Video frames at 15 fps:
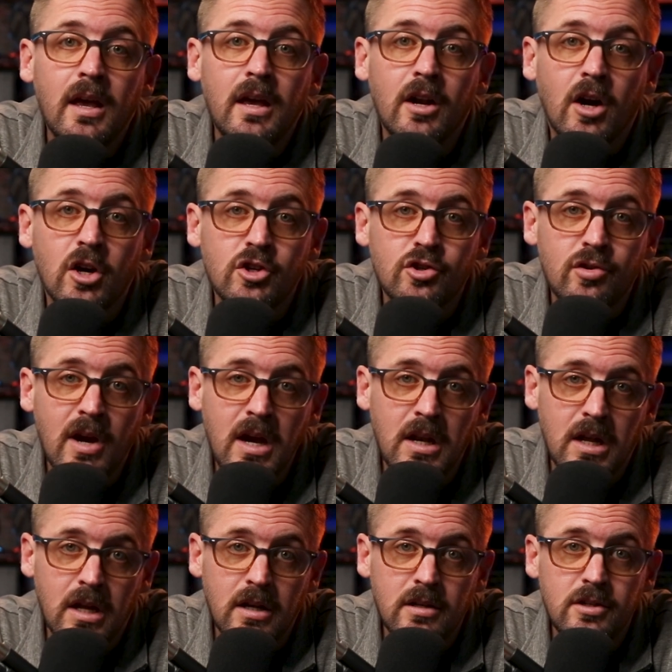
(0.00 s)
in our
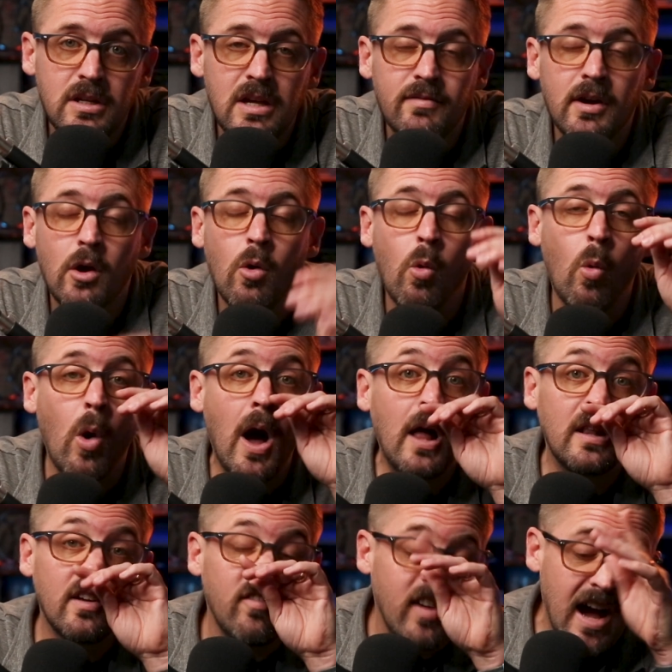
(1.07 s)
training to even
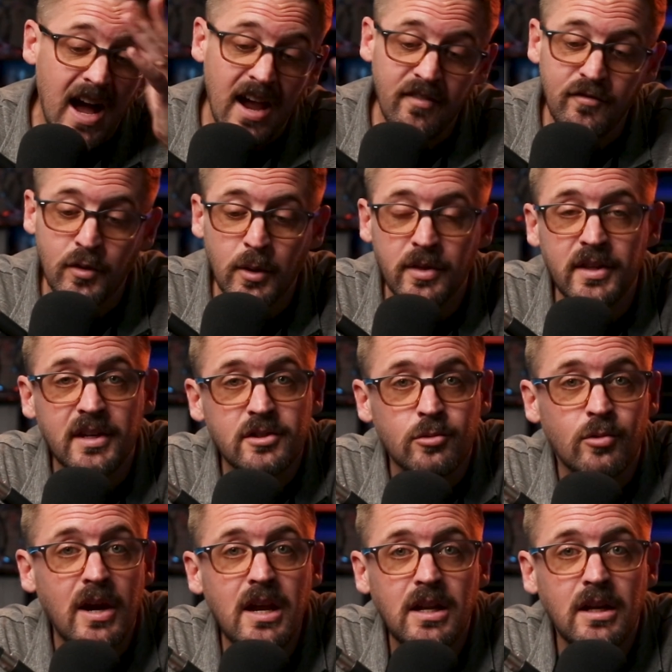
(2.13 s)
qualify for this
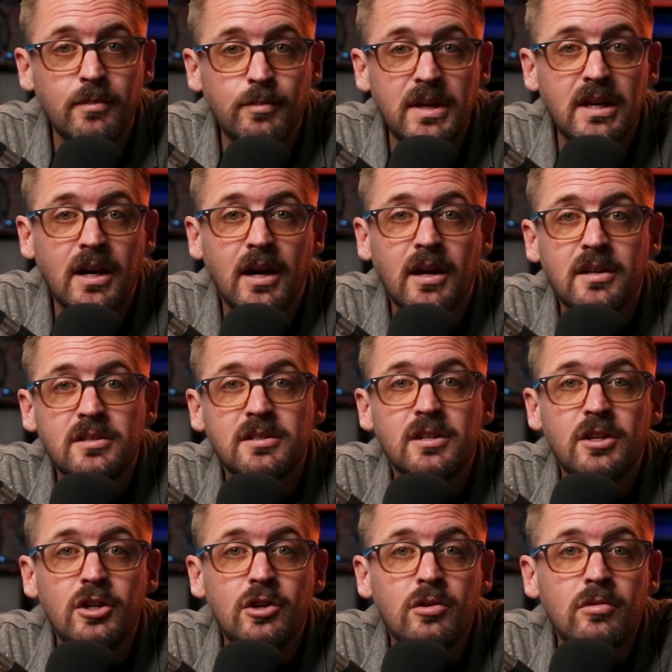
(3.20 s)
rating, because
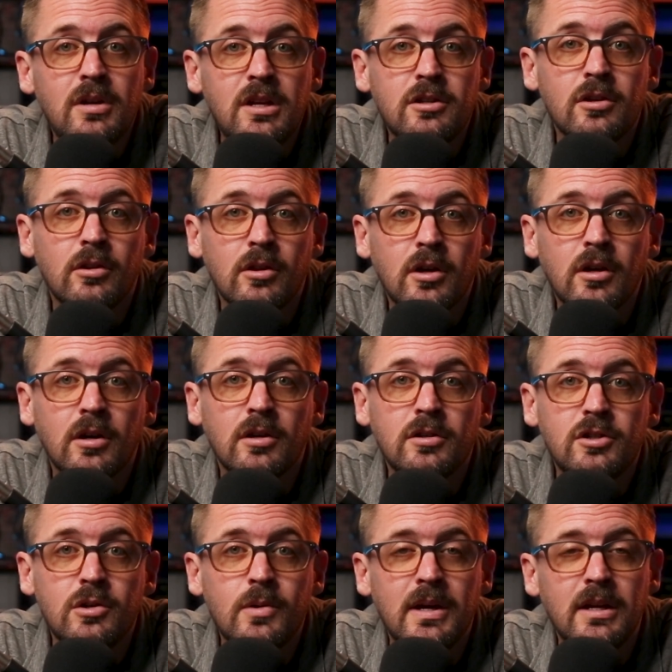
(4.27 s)
you need to
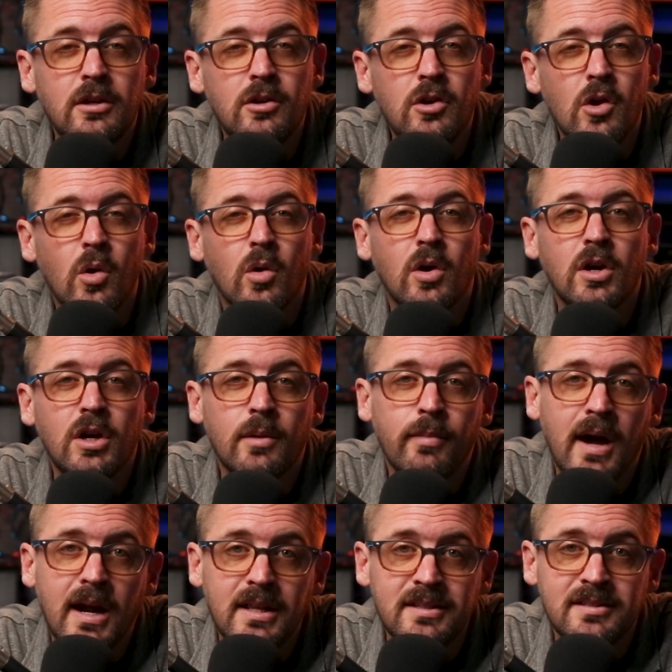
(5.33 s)
learn to ignore your
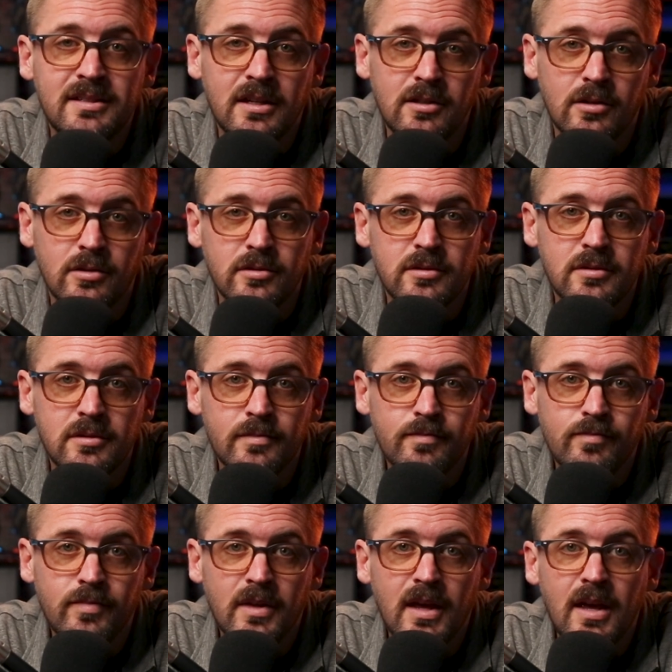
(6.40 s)
body's signals
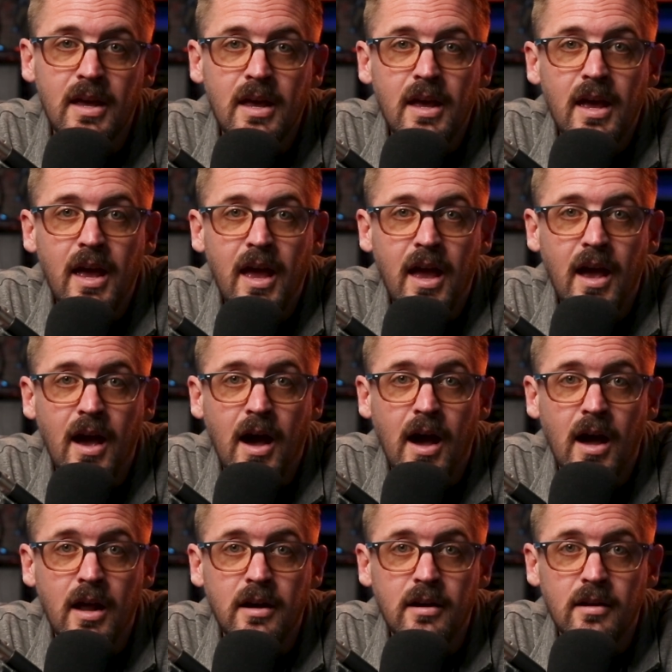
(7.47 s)

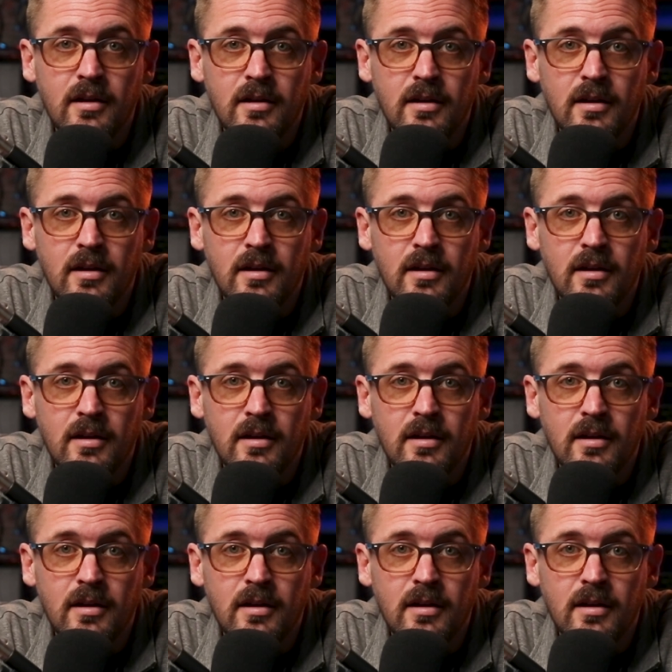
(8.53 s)
and,